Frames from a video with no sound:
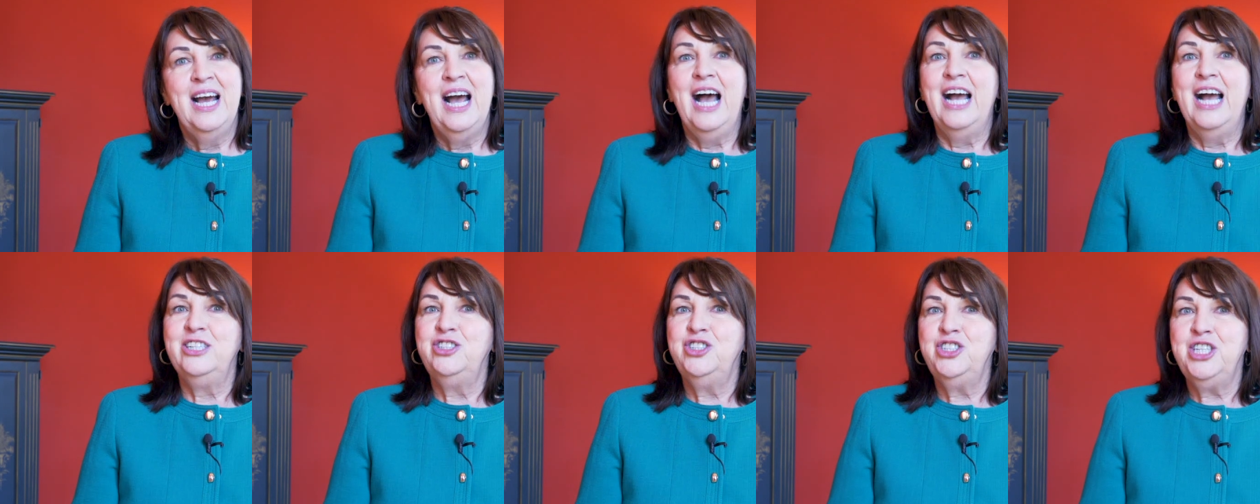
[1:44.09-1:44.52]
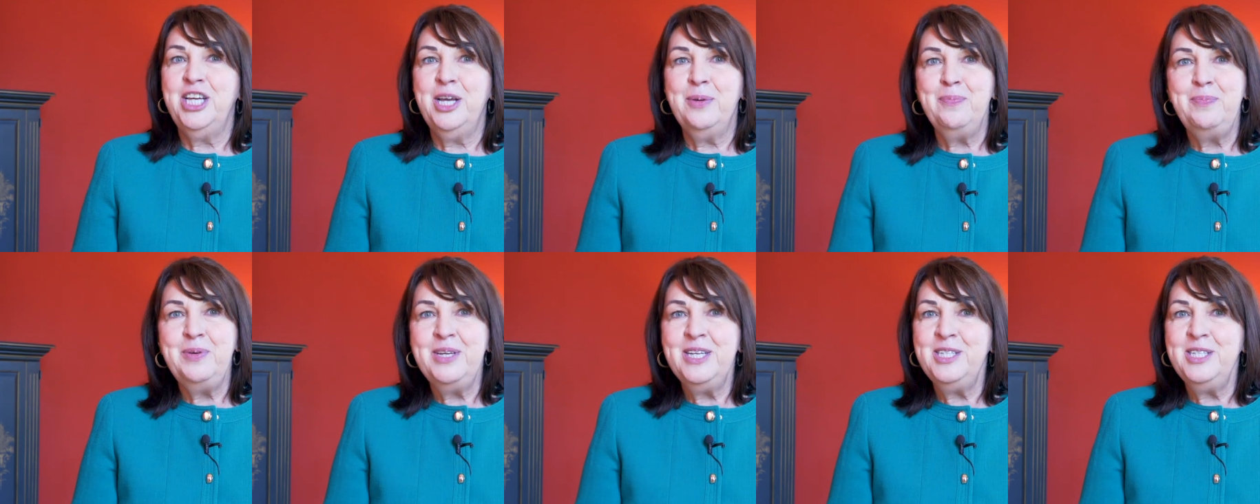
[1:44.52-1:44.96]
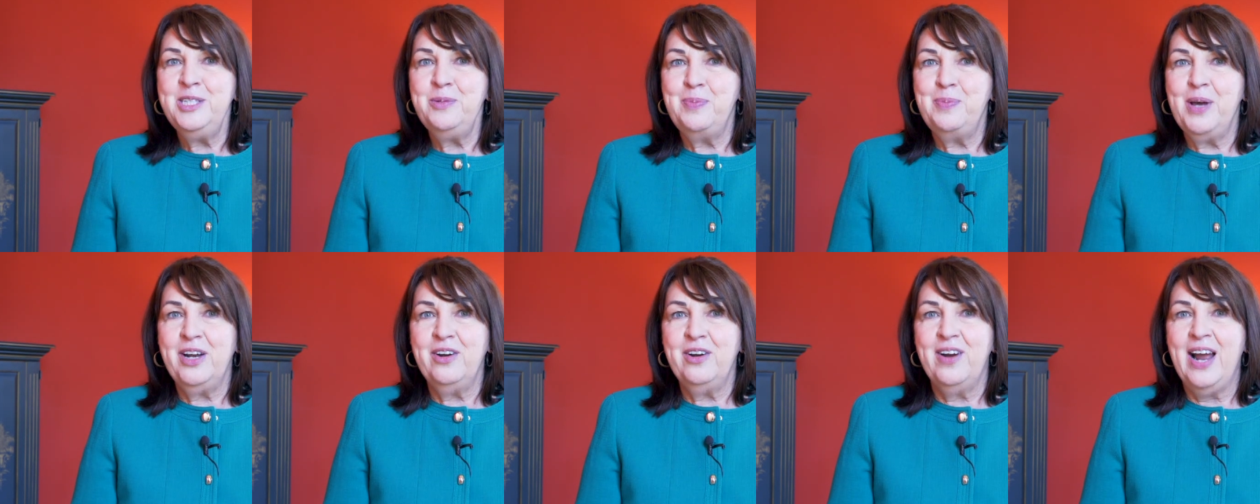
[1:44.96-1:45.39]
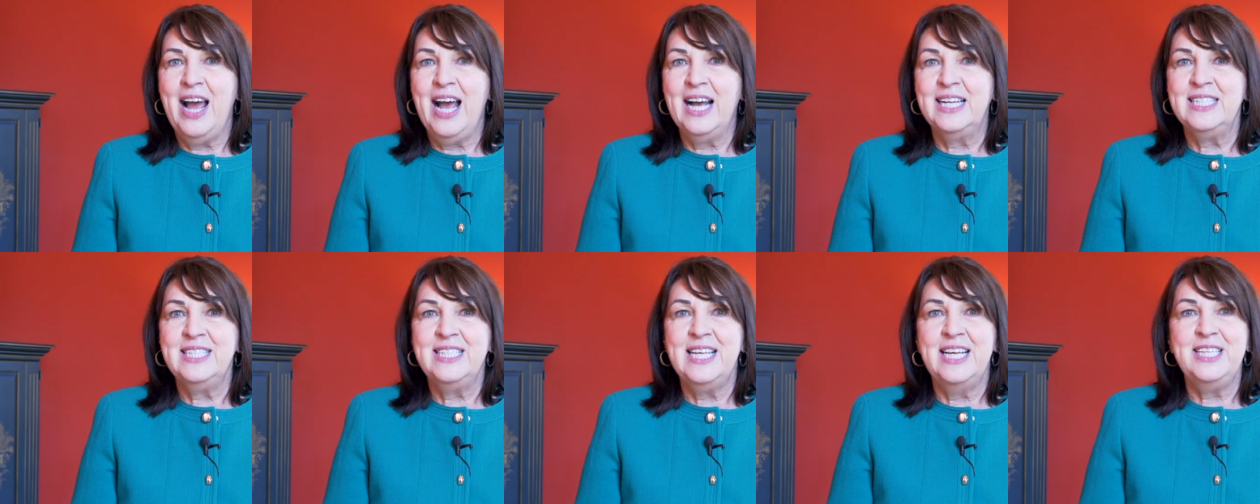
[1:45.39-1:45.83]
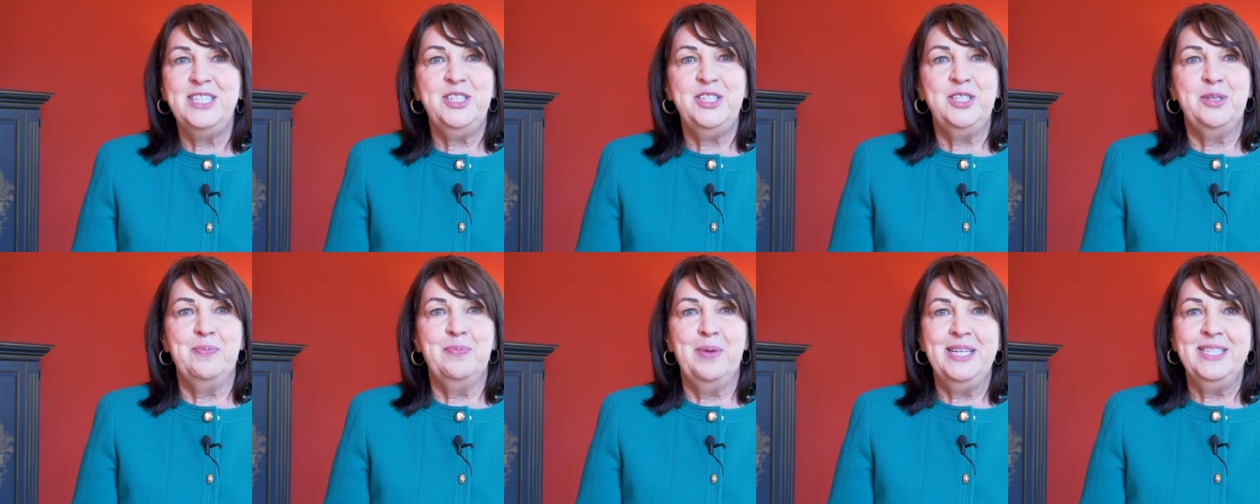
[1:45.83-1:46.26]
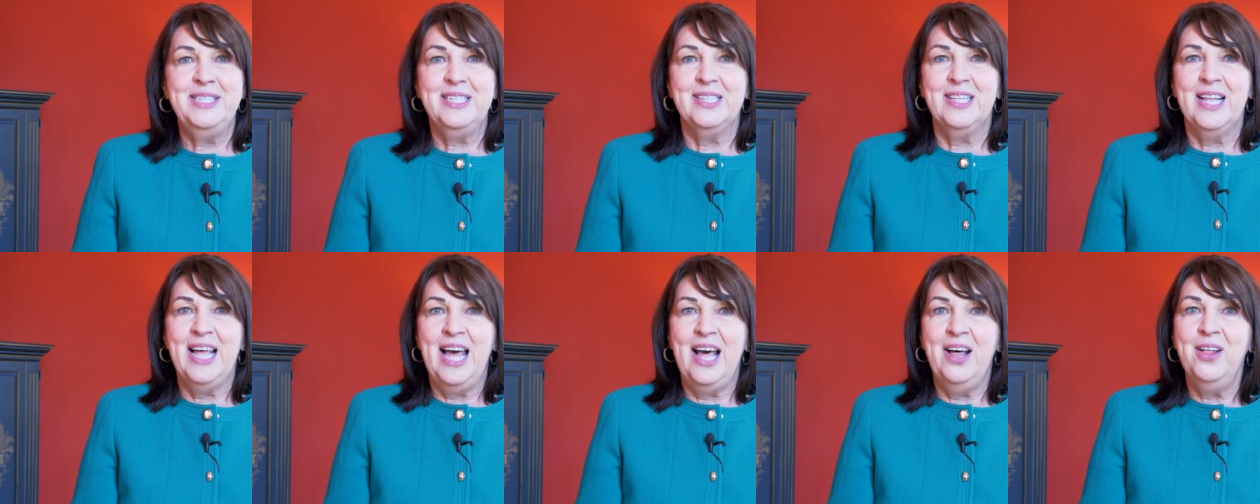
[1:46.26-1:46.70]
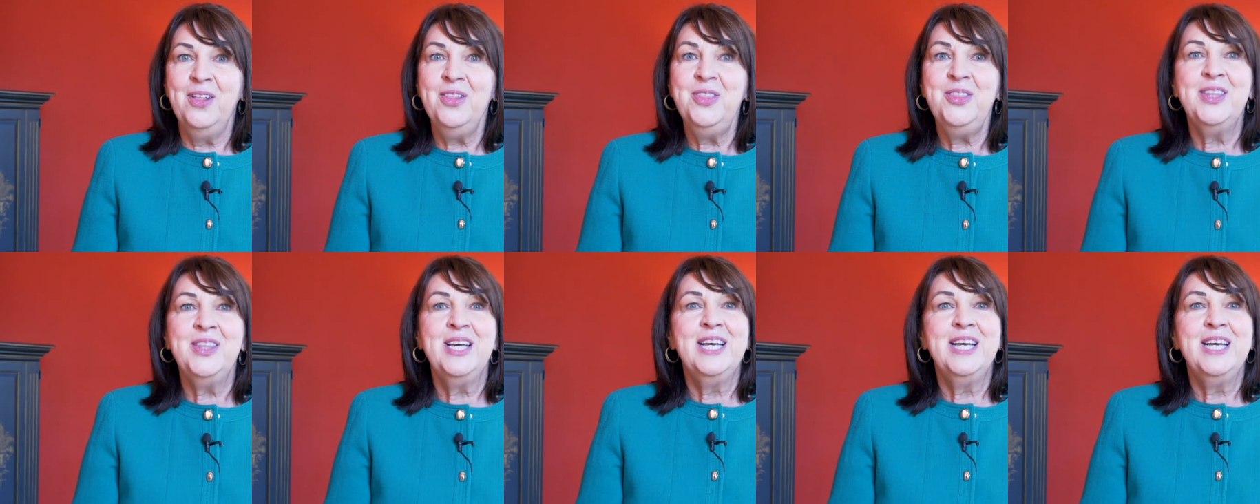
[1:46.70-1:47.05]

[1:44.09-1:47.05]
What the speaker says: I championed better access to mental health